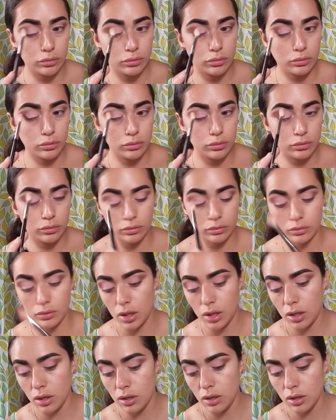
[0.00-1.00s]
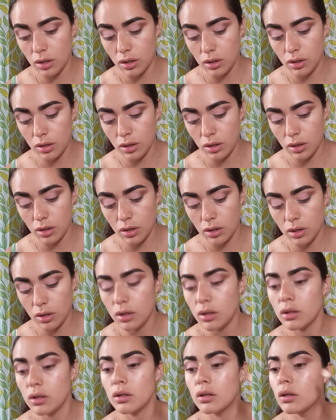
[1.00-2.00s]
Okay, and
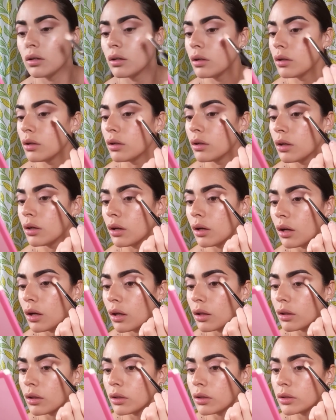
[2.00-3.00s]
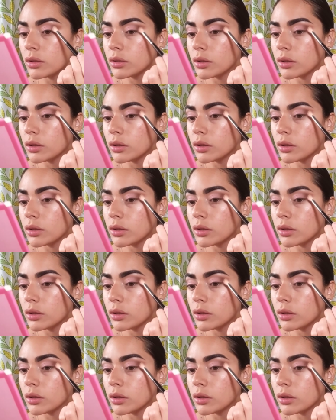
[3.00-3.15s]
on this side